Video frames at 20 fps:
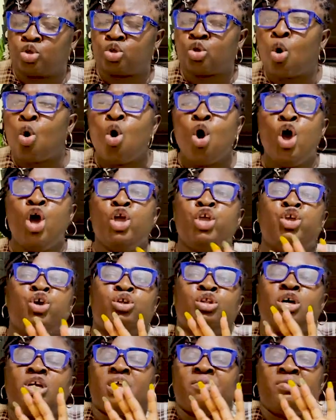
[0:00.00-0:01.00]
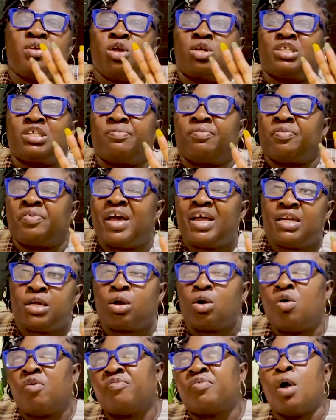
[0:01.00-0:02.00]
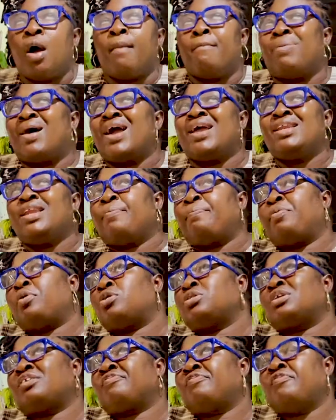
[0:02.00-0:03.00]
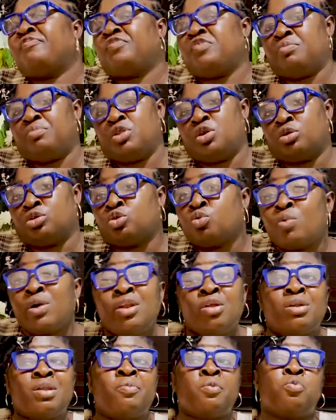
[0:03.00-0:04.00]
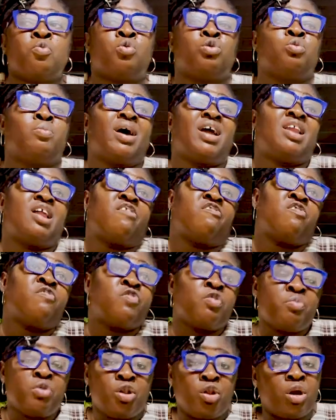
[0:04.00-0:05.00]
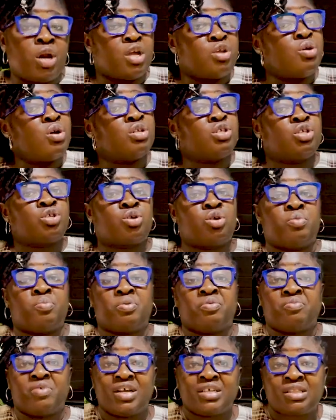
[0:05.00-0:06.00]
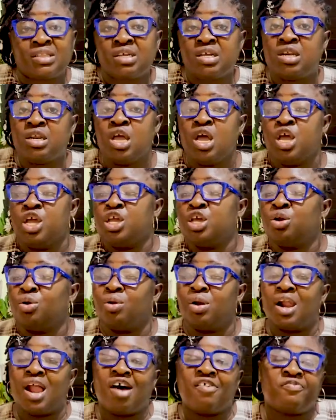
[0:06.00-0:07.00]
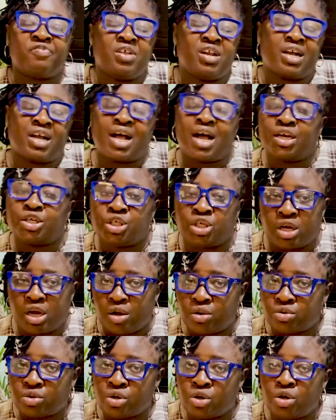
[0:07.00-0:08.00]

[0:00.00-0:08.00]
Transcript: So you're not giving yourself a headache of buying a plot at $50 million. So when other people want to buy it at $50 million, you're just going to be resting, you know, laughing and cashing out.